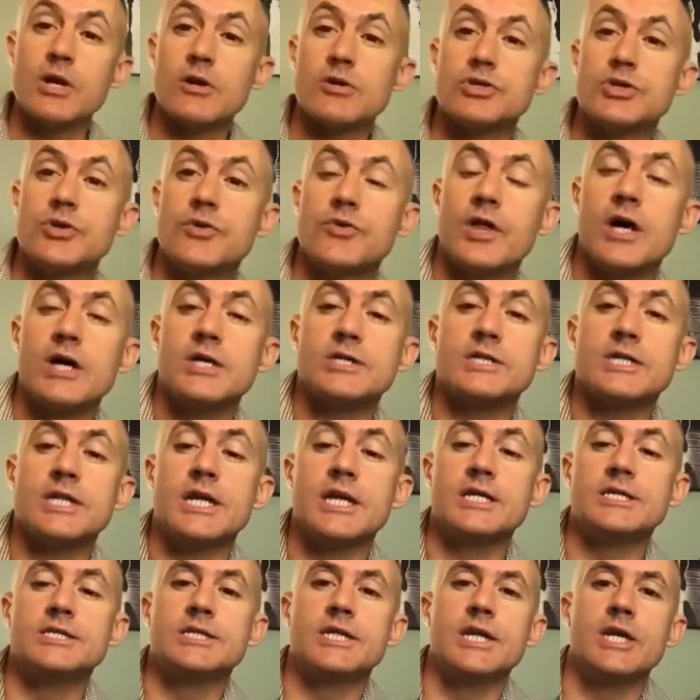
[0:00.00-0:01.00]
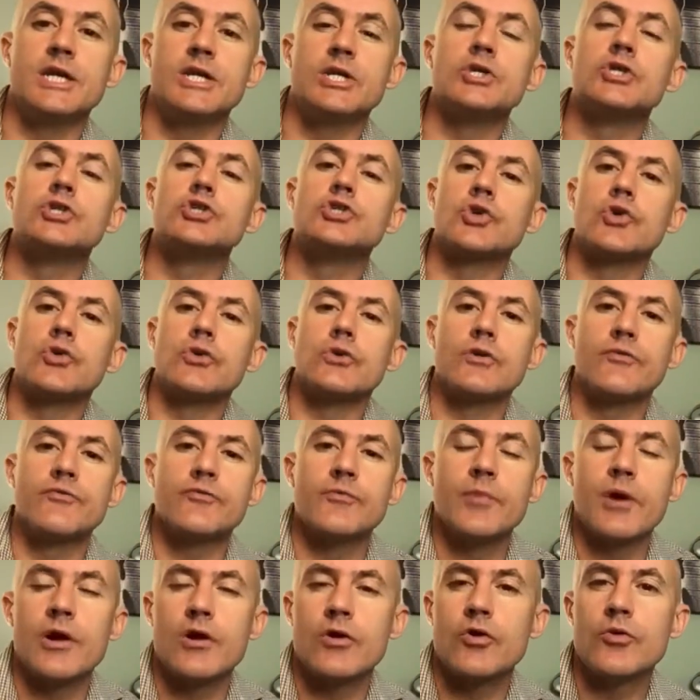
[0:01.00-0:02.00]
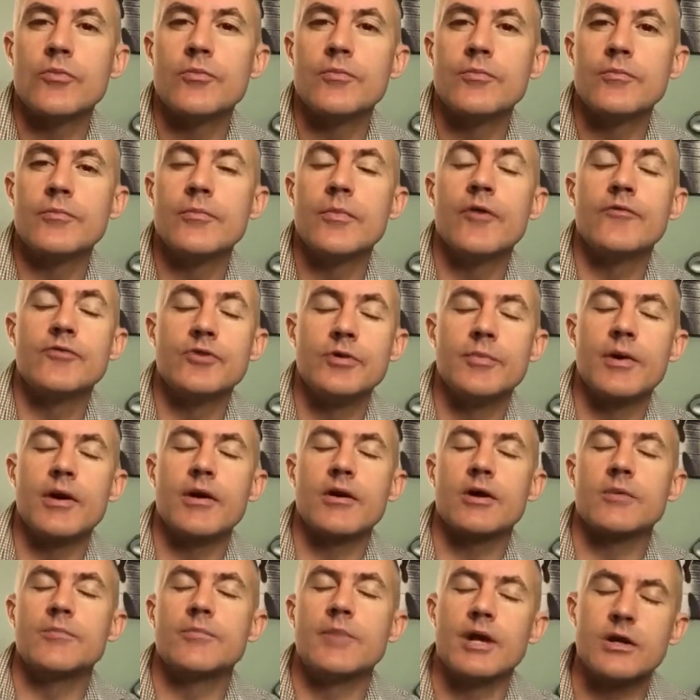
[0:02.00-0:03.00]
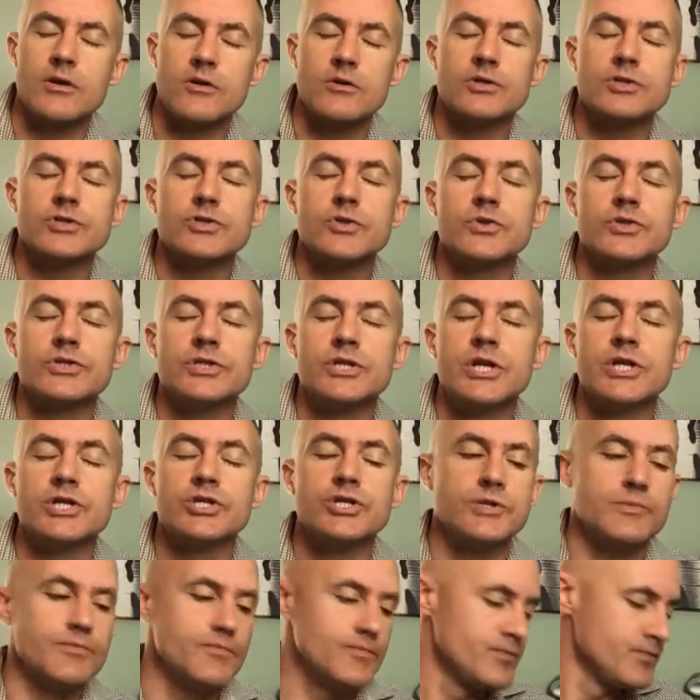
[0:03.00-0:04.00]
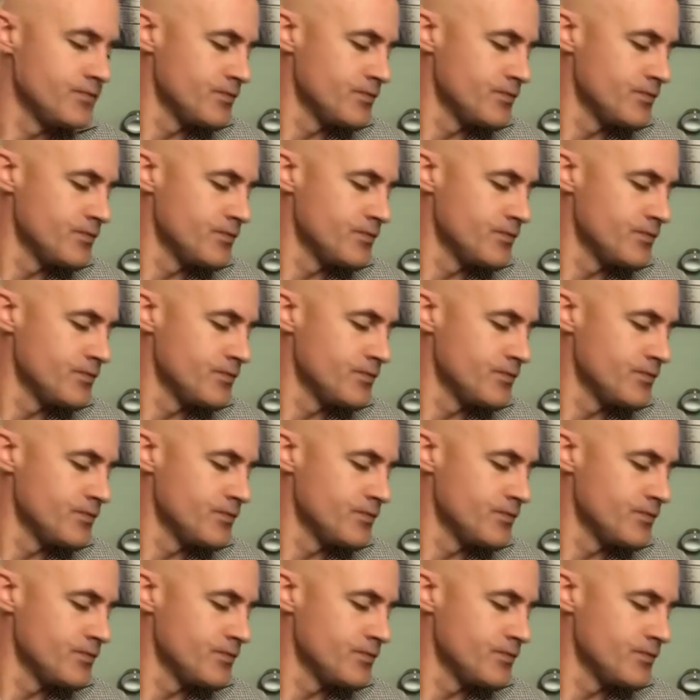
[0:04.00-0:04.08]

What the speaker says: 2018, in the Journal of the American Medical Association.